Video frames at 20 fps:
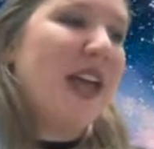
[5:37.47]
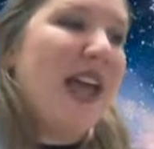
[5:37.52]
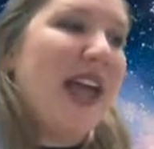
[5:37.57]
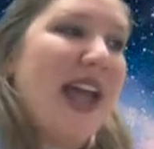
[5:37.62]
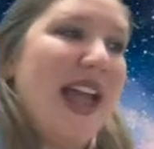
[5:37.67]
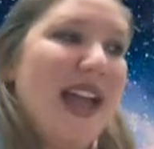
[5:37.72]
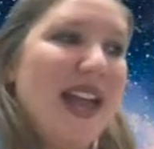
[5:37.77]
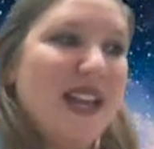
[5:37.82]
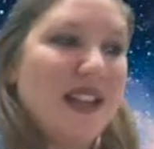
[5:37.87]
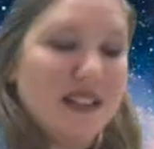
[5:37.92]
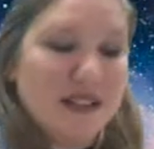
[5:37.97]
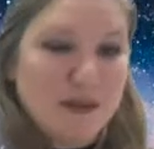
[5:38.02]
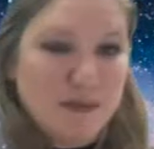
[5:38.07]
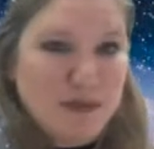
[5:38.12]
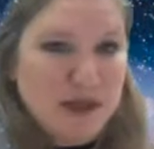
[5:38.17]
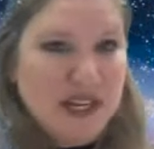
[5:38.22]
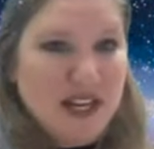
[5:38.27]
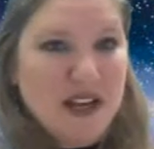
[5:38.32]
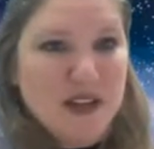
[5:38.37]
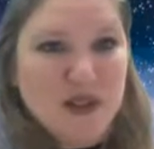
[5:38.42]
And
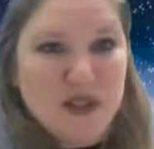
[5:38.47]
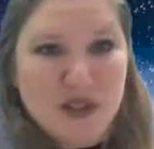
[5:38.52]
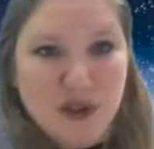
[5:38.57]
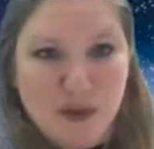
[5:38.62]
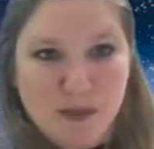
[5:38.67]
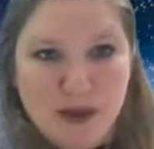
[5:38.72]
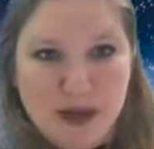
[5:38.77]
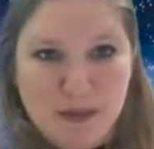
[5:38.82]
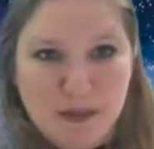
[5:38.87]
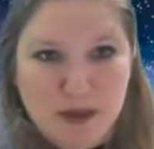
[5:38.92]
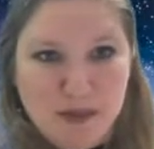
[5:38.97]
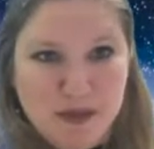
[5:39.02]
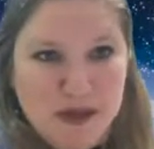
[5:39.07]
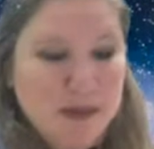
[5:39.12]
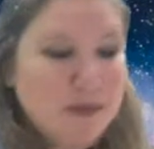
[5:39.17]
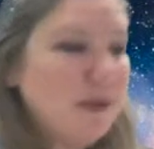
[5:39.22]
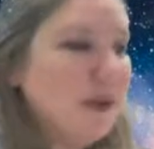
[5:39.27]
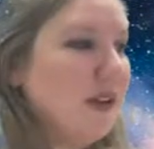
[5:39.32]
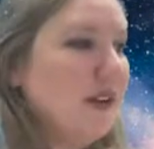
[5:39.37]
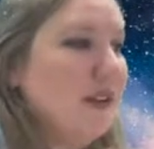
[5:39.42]
because there may be
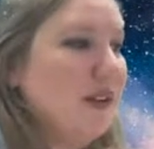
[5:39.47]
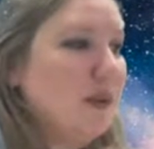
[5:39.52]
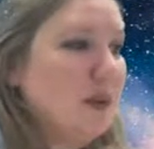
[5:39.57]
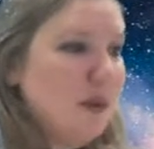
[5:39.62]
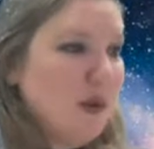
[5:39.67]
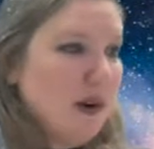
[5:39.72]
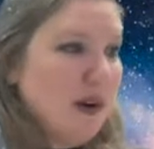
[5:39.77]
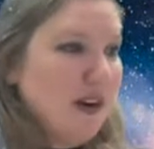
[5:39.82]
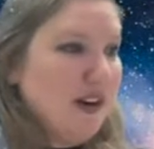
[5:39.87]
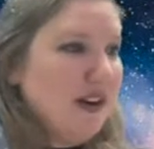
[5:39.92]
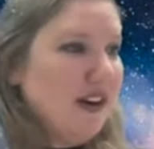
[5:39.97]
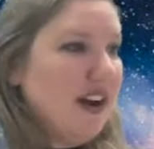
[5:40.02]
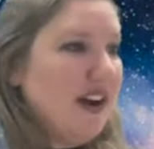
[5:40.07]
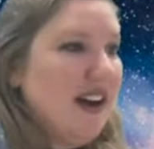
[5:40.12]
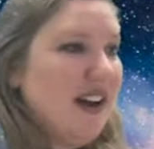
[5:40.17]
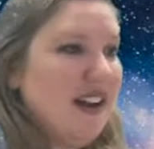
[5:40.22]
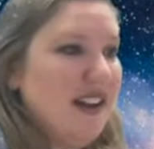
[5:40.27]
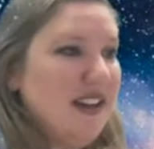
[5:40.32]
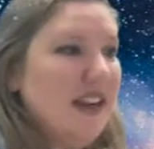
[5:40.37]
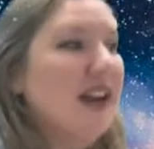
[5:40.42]
people who are
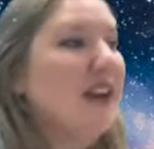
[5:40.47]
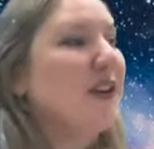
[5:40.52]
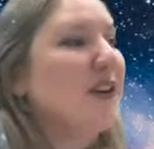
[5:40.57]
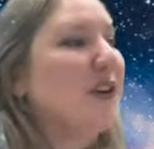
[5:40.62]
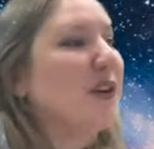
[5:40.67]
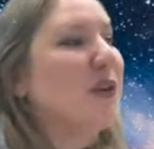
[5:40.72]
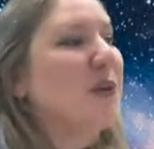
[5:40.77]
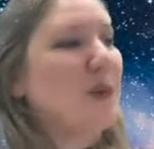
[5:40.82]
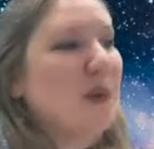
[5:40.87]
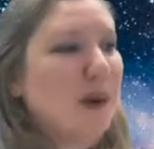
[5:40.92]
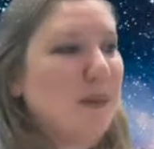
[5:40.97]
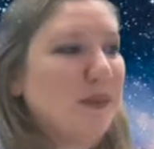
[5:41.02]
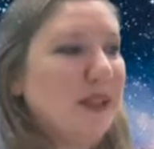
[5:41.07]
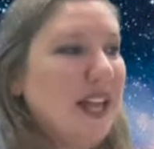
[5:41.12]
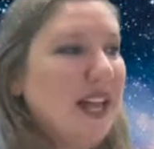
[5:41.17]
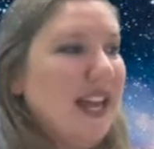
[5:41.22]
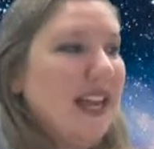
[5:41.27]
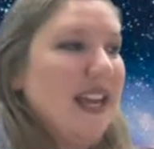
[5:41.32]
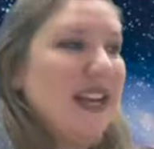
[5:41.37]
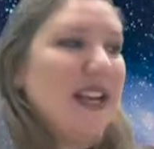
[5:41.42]
younger who are
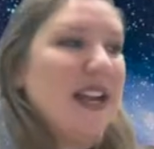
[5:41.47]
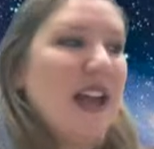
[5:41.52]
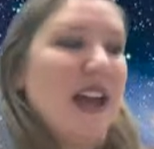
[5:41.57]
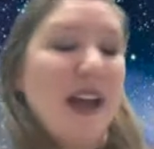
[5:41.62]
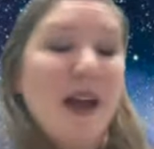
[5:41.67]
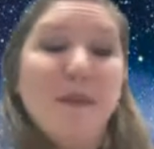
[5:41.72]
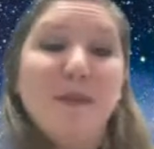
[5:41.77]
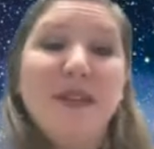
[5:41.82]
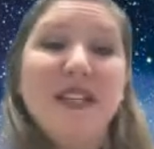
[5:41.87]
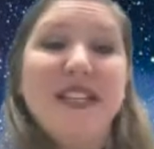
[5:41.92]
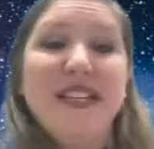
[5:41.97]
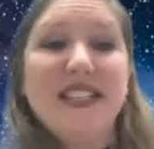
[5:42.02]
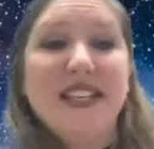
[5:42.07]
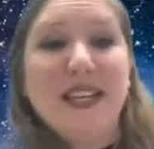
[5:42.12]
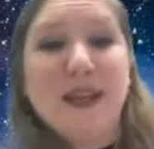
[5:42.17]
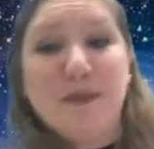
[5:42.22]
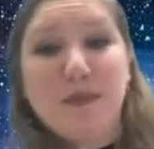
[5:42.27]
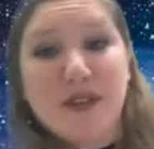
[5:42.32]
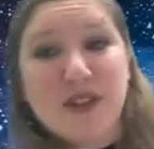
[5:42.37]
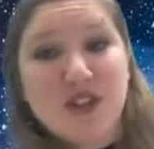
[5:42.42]
playing, please
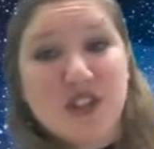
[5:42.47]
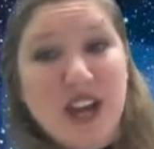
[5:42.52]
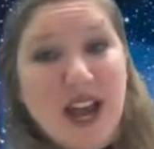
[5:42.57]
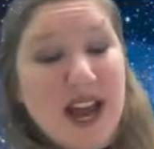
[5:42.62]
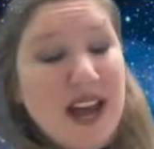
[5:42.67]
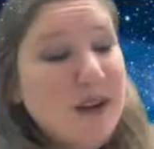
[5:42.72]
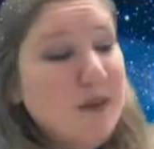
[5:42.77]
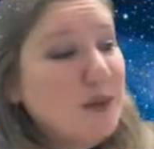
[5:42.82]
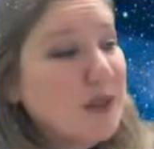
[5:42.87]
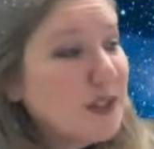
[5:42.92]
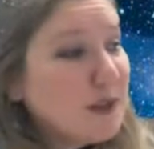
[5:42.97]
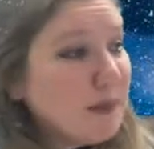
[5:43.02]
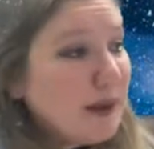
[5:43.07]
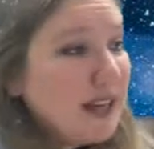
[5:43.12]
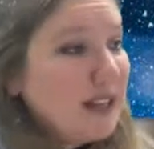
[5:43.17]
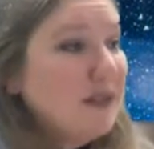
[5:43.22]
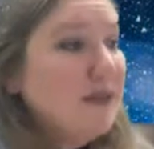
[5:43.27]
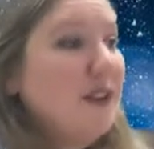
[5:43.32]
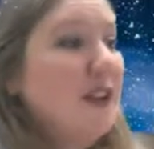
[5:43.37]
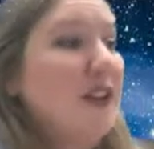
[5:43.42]
keep the chat
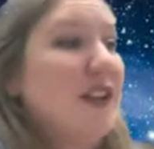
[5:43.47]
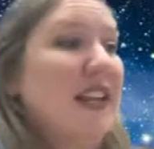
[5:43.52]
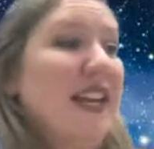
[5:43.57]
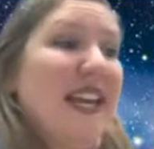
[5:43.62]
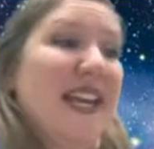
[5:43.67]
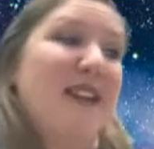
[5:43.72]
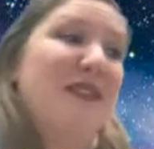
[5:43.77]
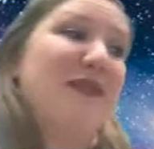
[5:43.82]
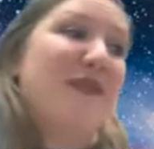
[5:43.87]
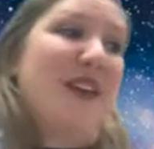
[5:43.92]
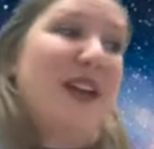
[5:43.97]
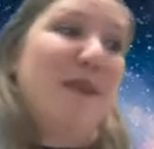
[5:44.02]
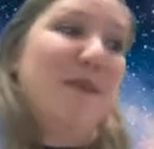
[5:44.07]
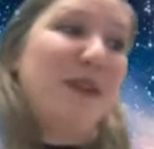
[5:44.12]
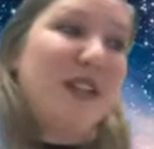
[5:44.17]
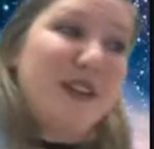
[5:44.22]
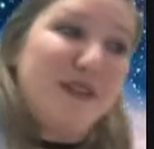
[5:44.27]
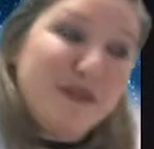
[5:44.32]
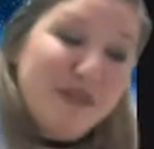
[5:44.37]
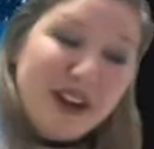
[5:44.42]
respectful and
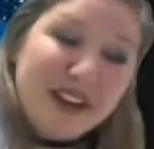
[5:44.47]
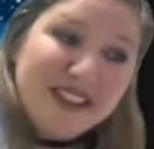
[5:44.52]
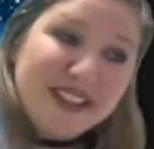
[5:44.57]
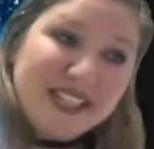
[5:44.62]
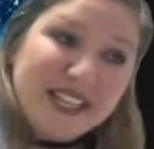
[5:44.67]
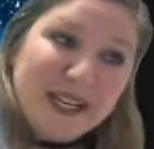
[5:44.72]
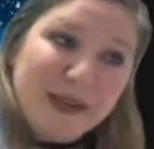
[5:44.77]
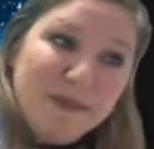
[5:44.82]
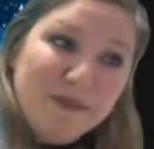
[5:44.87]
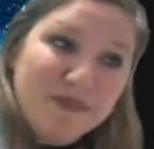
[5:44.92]
family friendly.